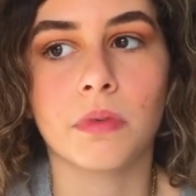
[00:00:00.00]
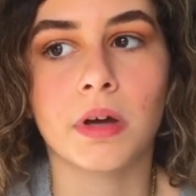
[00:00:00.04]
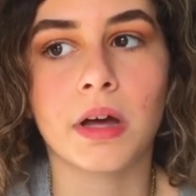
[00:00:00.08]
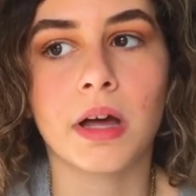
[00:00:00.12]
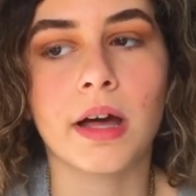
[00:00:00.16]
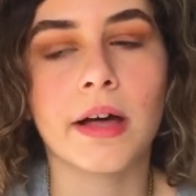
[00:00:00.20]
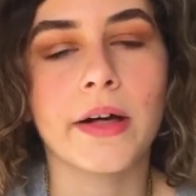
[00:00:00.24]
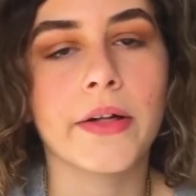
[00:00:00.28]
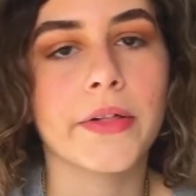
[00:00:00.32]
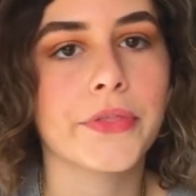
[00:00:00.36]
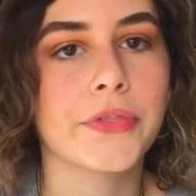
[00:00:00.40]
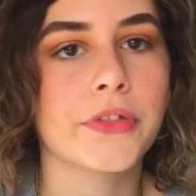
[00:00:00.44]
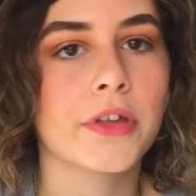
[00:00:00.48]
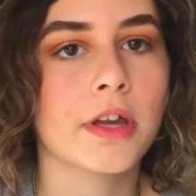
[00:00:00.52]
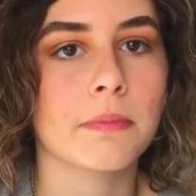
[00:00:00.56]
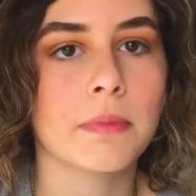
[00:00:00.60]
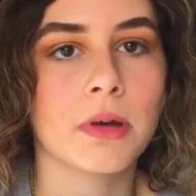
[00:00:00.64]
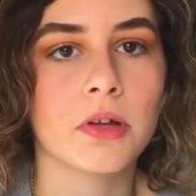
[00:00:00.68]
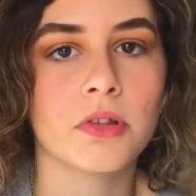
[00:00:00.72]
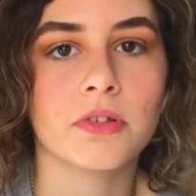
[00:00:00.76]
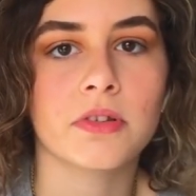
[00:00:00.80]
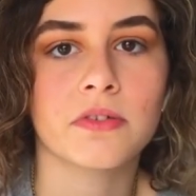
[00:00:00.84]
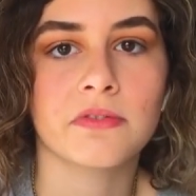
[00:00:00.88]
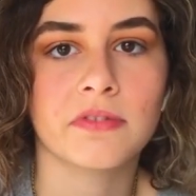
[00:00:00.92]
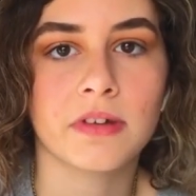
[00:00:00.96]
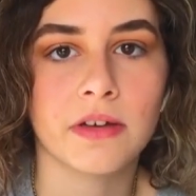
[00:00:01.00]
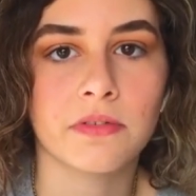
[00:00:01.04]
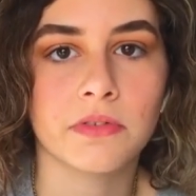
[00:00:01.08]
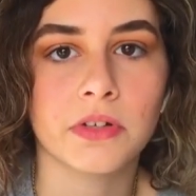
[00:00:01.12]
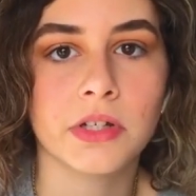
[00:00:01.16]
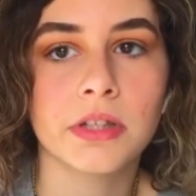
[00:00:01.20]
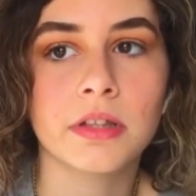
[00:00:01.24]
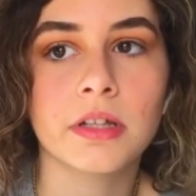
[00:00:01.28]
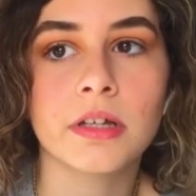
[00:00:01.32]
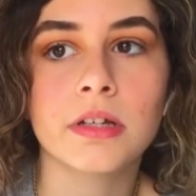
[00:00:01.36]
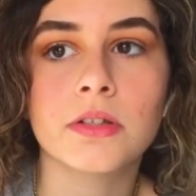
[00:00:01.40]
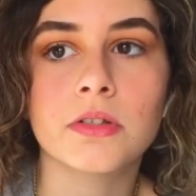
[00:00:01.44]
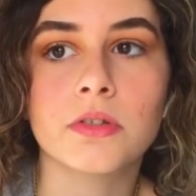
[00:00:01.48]
a healthy amount of
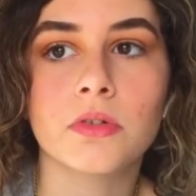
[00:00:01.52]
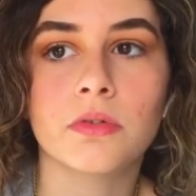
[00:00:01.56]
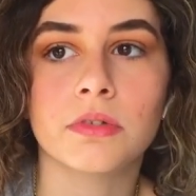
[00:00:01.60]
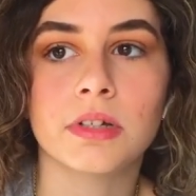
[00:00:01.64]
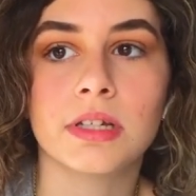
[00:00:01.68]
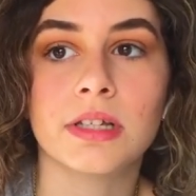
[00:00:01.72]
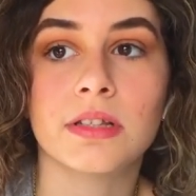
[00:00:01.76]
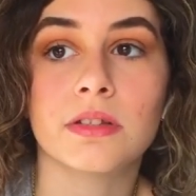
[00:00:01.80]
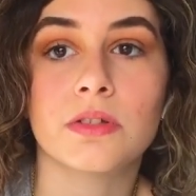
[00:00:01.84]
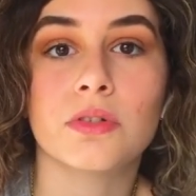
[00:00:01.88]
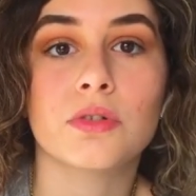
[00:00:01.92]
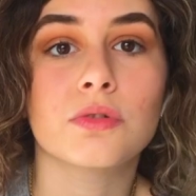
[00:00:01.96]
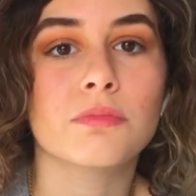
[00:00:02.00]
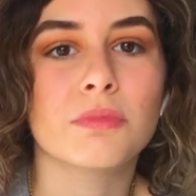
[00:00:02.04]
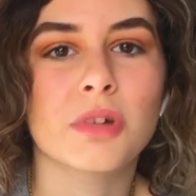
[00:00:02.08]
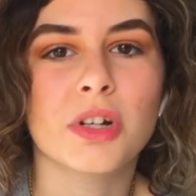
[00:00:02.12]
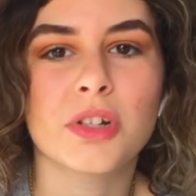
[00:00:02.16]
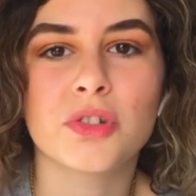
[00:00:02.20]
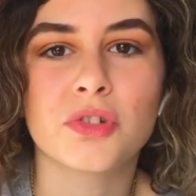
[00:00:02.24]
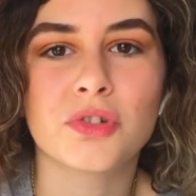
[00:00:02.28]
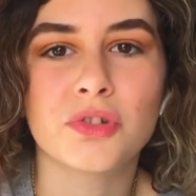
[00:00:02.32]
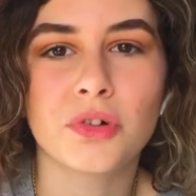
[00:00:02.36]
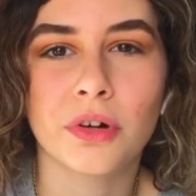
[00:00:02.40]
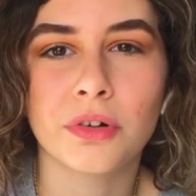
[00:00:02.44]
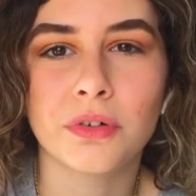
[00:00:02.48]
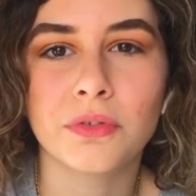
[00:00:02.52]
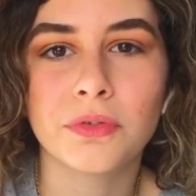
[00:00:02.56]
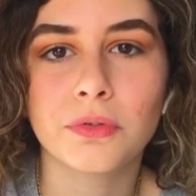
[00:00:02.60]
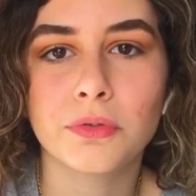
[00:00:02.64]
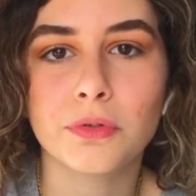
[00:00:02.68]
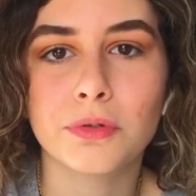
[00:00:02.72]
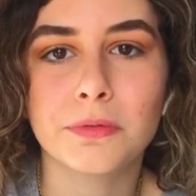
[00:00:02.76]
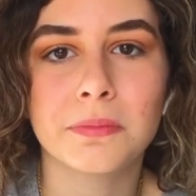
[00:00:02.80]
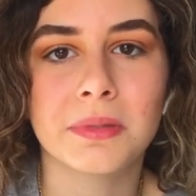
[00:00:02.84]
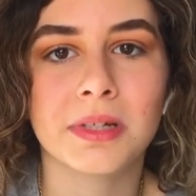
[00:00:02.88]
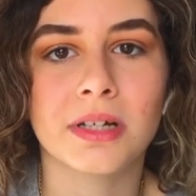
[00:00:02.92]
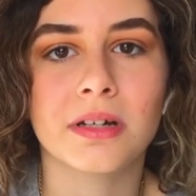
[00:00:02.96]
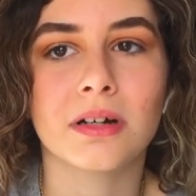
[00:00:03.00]
everything. Don't eat too much junk
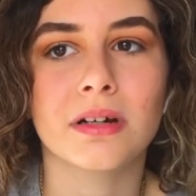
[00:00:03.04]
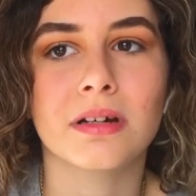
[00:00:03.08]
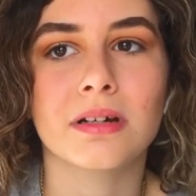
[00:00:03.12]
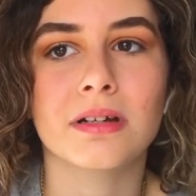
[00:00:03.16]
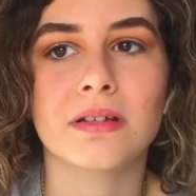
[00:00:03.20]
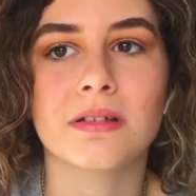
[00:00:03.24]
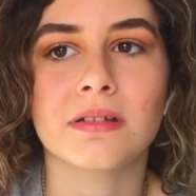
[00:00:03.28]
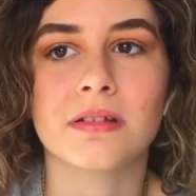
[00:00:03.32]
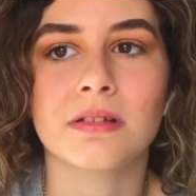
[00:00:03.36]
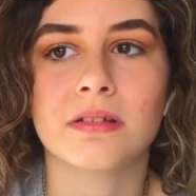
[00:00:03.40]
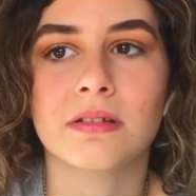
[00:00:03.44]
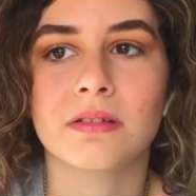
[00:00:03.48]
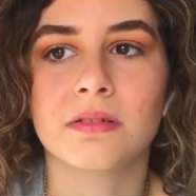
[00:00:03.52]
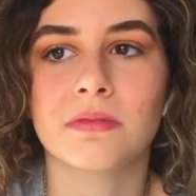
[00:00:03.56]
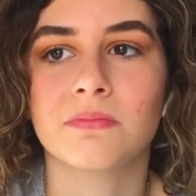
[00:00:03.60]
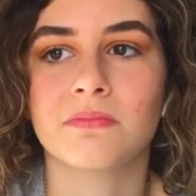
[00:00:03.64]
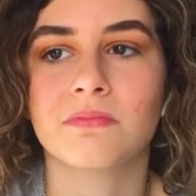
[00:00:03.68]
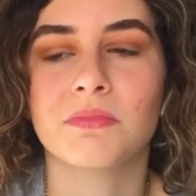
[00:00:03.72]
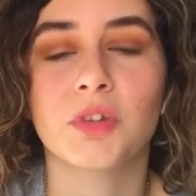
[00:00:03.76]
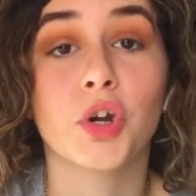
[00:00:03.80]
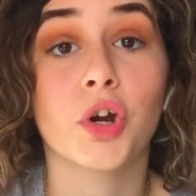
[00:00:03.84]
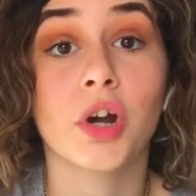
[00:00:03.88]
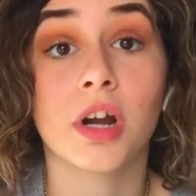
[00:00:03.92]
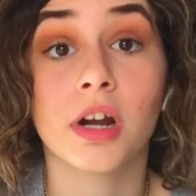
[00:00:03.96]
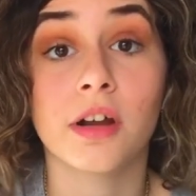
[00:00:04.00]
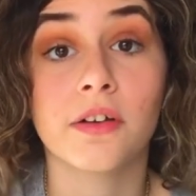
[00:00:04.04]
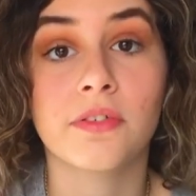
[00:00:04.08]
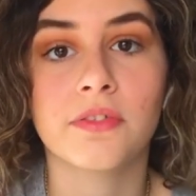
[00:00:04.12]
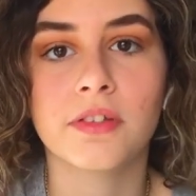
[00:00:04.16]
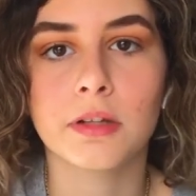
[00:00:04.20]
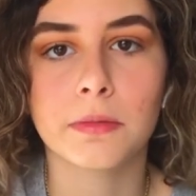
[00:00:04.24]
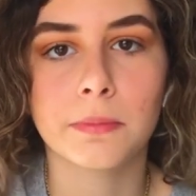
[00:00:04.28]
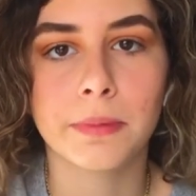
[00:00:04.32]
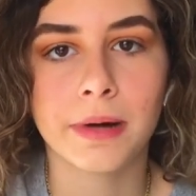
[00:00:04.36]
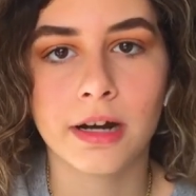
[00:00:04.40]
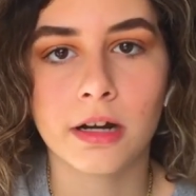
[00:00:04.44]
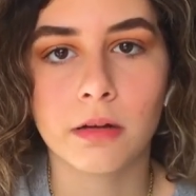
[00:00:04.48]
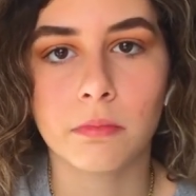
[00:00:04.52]
food because you're gonna
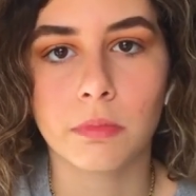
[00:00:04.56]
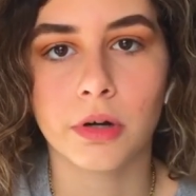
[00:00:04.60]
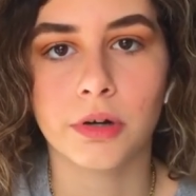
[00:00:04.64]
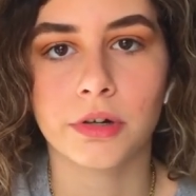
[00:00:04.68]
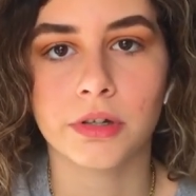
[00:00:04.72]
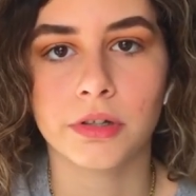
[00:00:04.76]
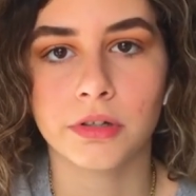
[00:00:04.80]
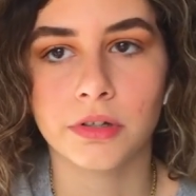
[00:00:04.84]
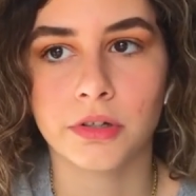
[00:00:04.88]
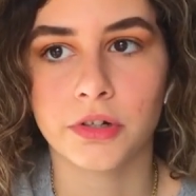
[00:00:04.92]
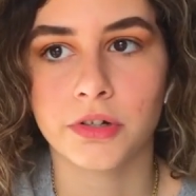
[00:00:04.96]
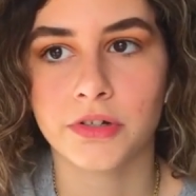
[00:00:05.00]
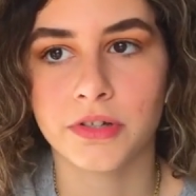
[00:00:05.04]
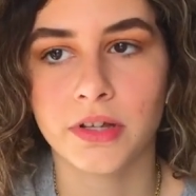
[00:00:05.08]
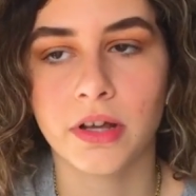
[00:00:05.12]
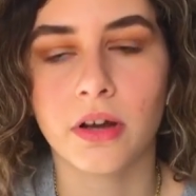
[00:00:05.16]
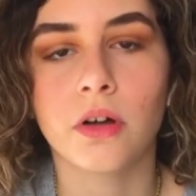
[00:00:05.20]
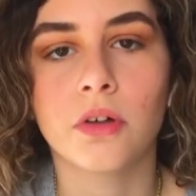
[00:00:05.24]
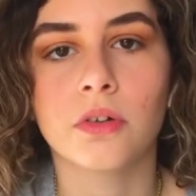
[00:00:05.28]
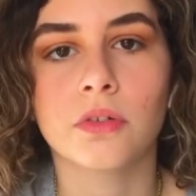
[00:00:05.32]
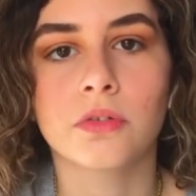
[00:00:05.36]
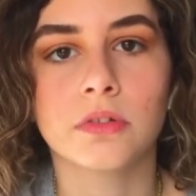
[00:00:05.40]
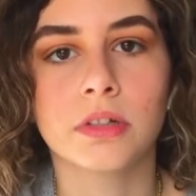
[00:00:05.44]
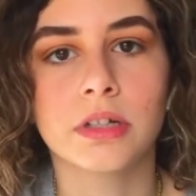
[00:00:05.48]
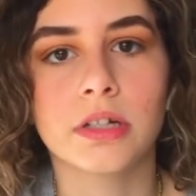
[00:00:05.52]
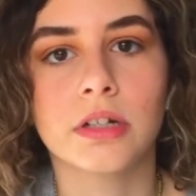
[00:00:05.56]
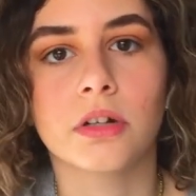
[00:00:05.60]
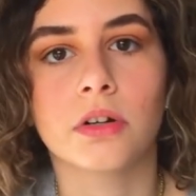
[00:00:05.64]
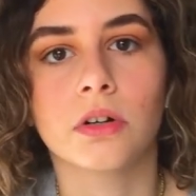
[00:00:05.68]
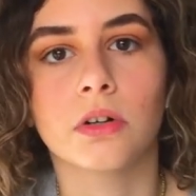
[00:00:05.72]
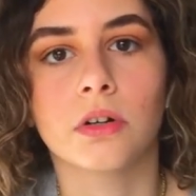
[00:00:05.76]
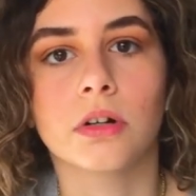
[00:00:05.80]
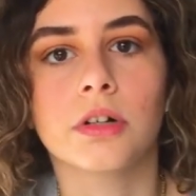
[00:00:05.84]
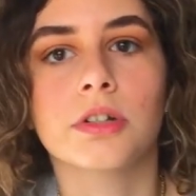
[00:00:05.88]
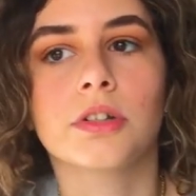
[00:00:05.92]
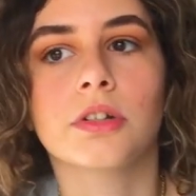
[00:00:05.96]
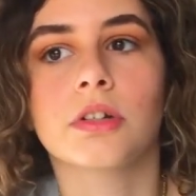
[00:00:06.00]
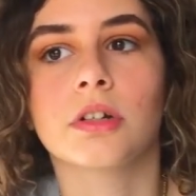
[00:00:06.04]
feel bad about yourself
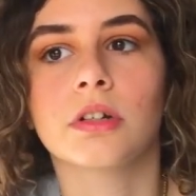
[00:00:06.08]
later on.